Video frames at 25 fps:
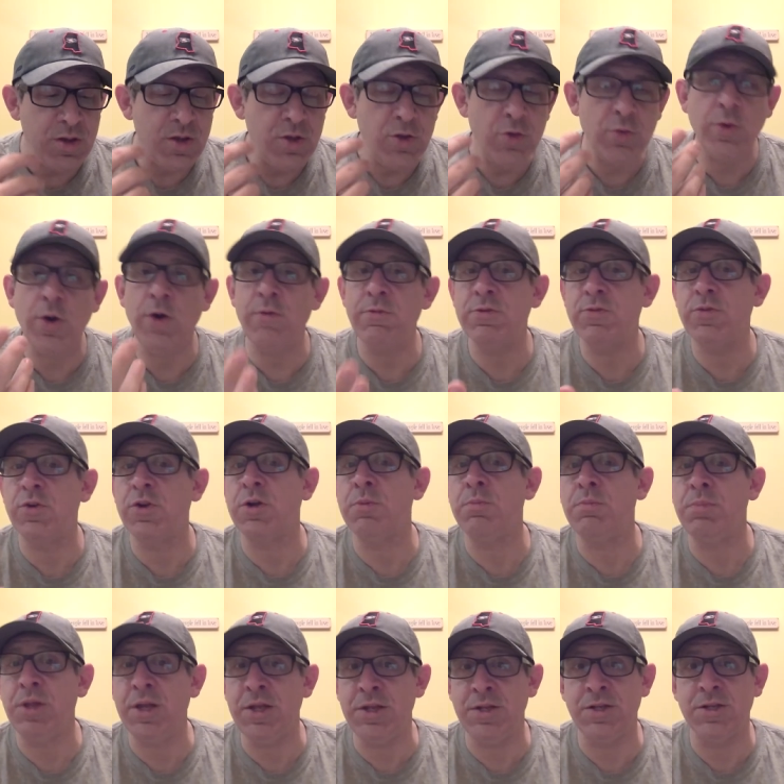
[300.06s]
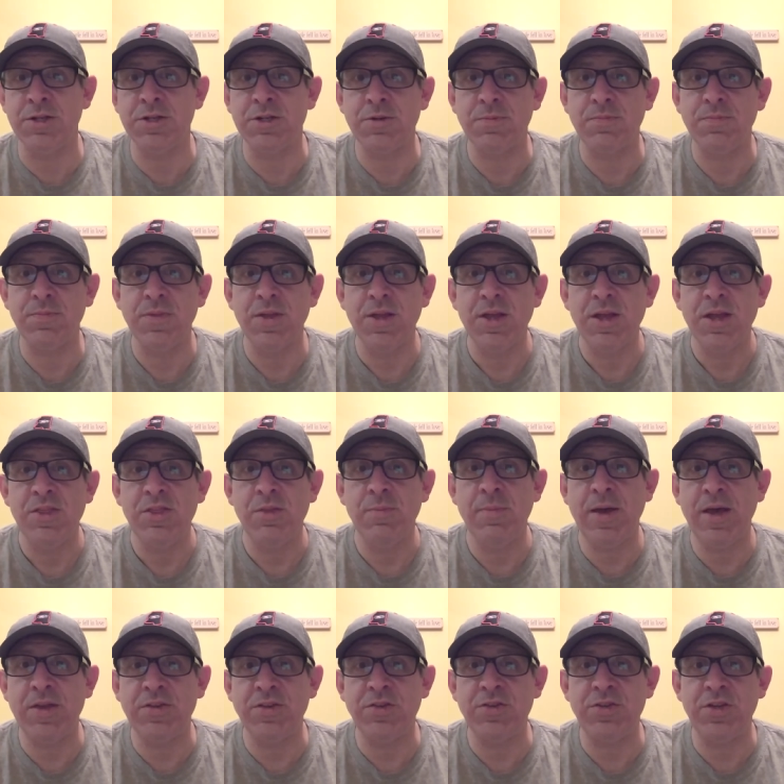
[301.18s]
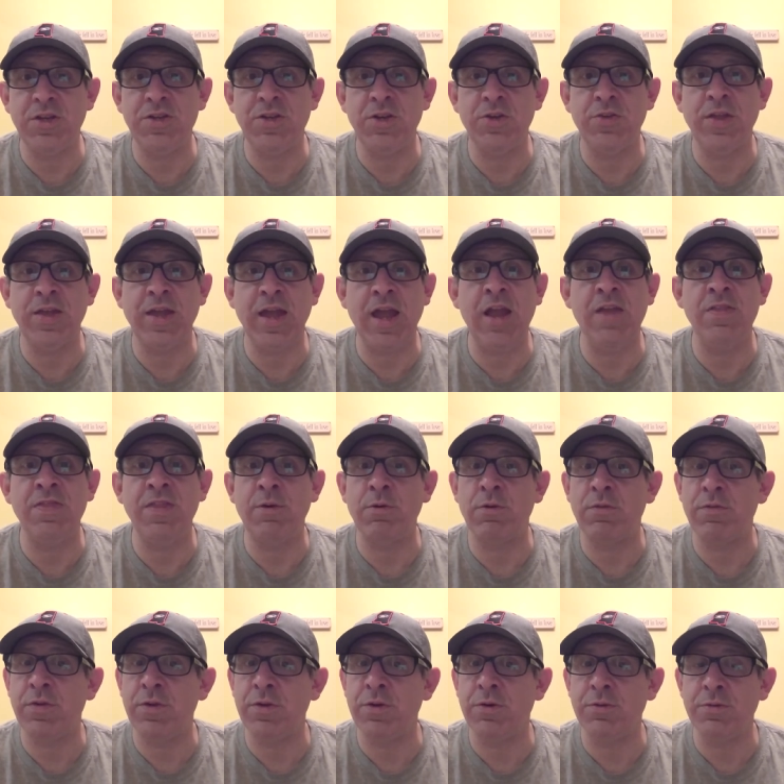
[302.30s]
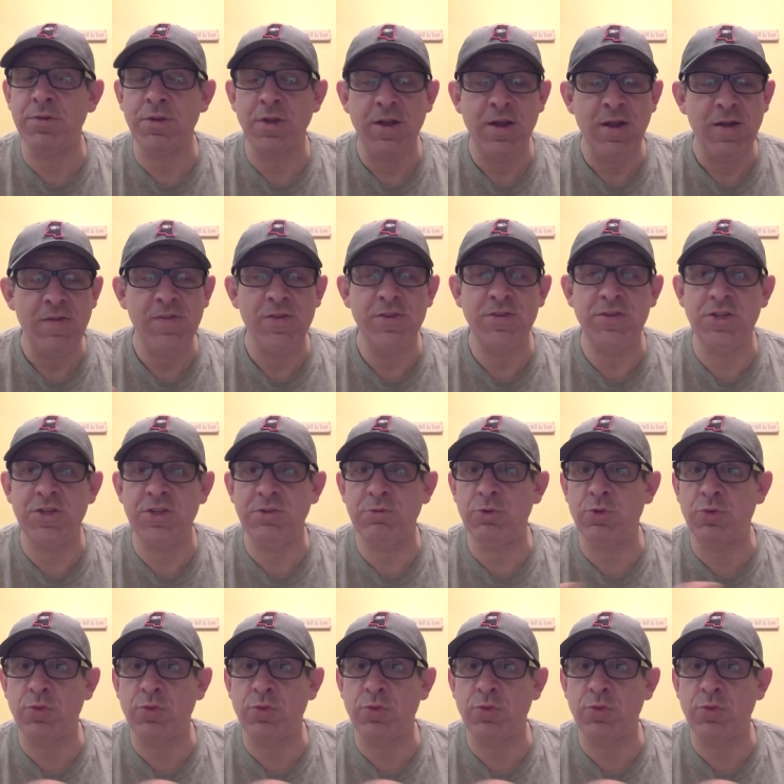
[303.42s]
12 is for completeness. The passage says here they ate and they were filled. This says there were